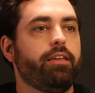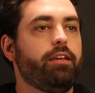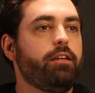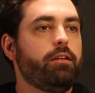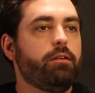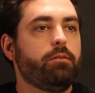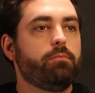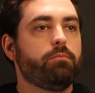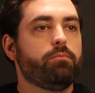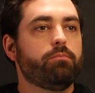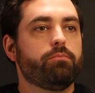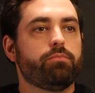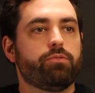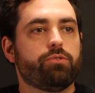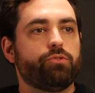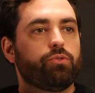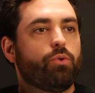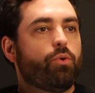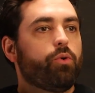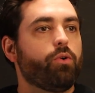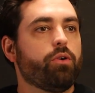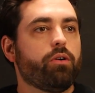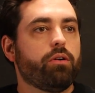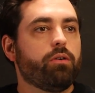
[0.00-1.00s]
theme
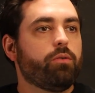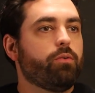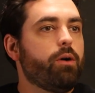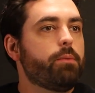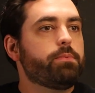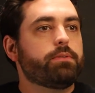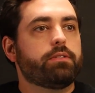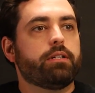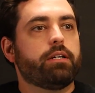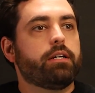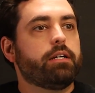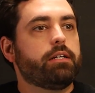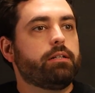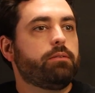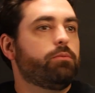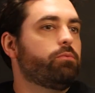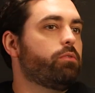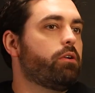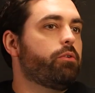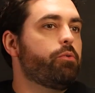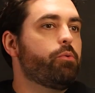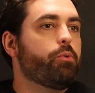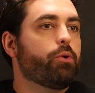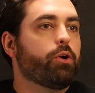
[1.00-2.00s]
store website,
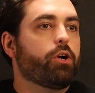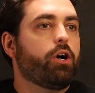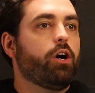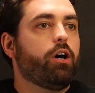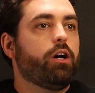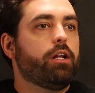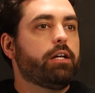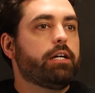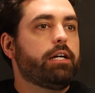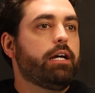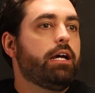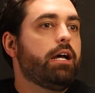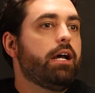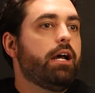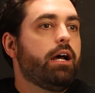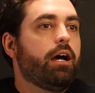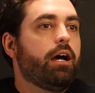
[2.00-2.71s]
whatever you want to call it.